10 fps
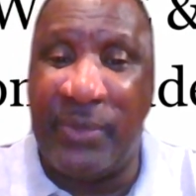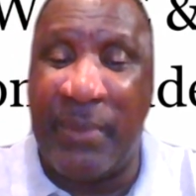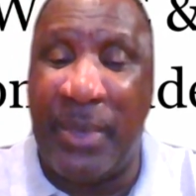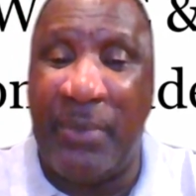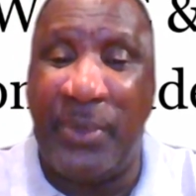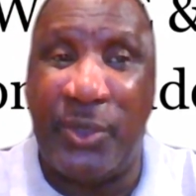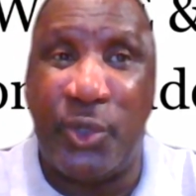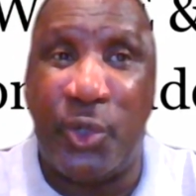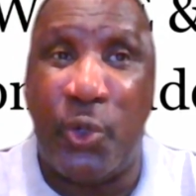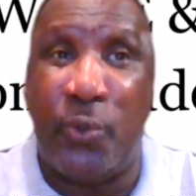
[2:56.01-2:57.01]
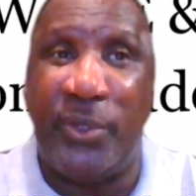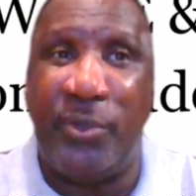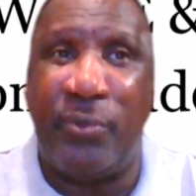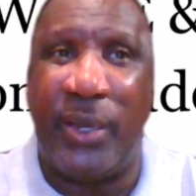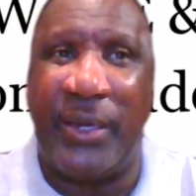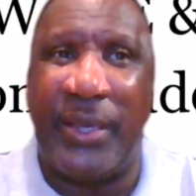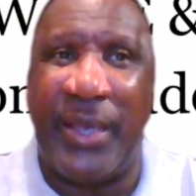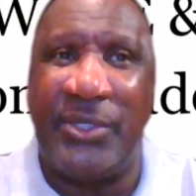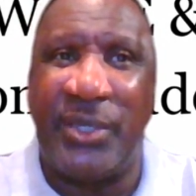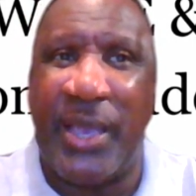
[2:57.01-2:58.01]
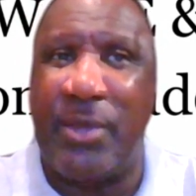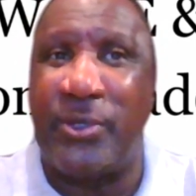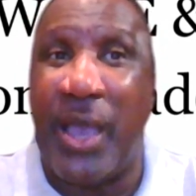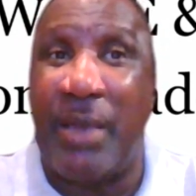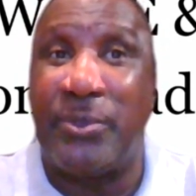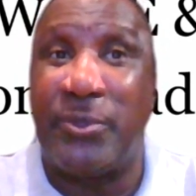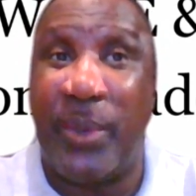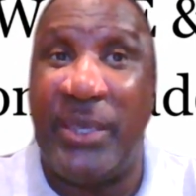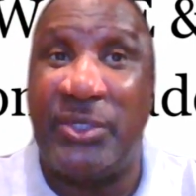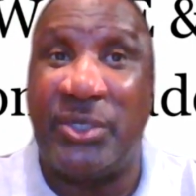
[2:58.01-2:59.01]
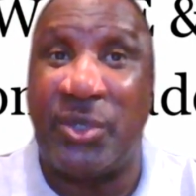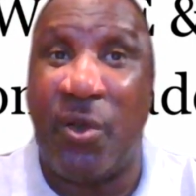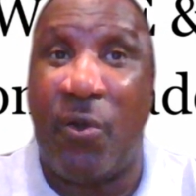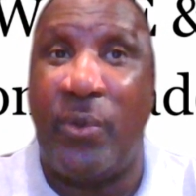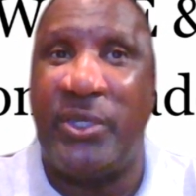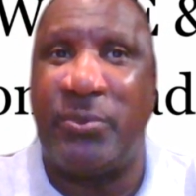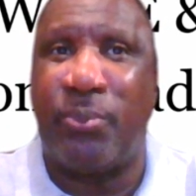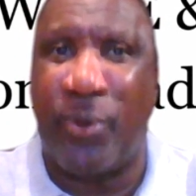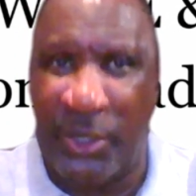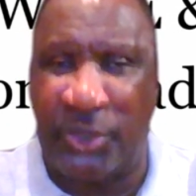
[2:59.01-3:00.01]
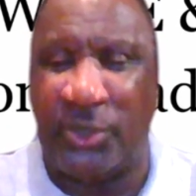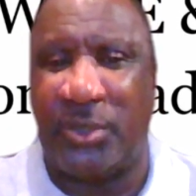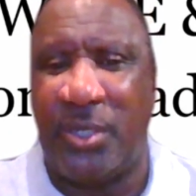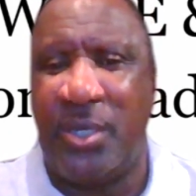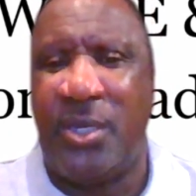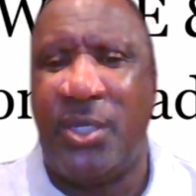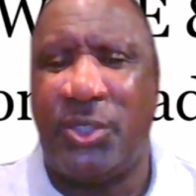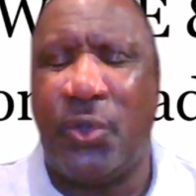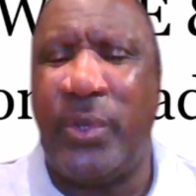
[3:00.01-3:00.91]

That may be a term that you recognize. Countertop space is always precious.